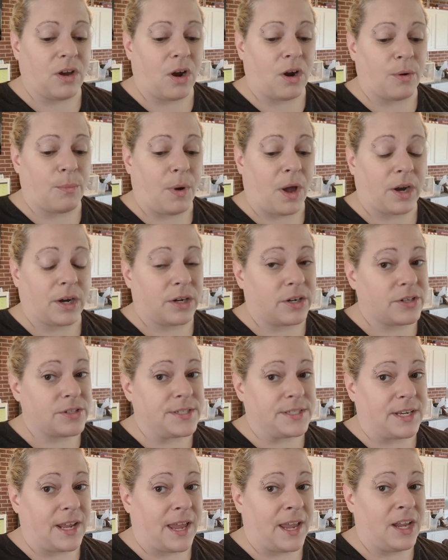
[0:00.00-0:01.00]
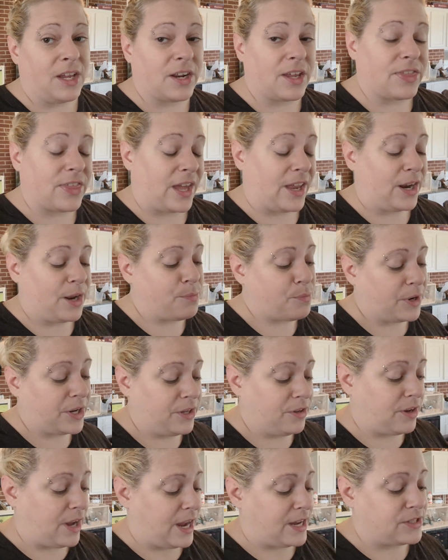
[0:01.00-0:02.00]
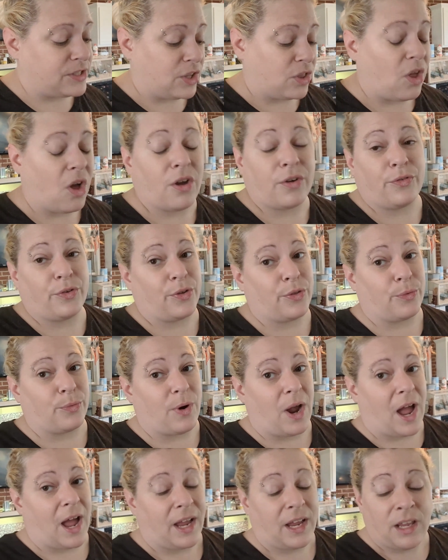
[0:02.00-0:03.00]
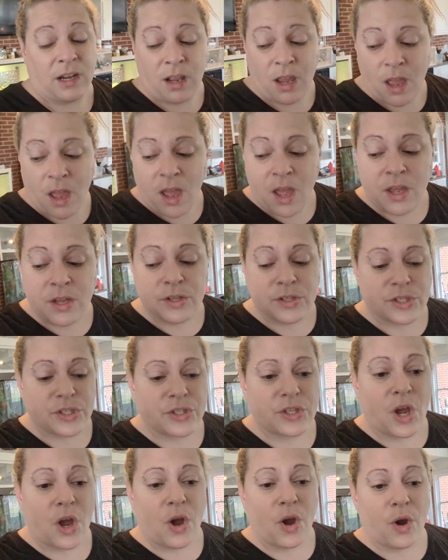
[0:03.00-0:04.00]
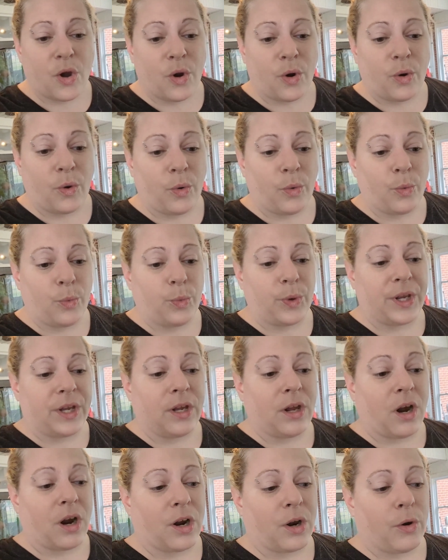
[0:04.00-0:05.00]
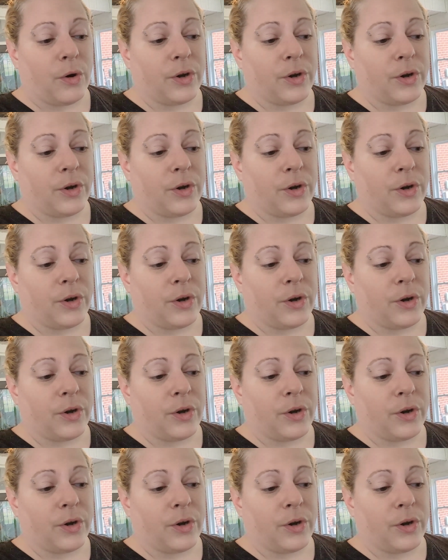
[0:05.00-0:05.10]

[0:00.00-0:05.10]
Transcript: our monitors today, and I thought I'd bring you guys along for the ride. So we are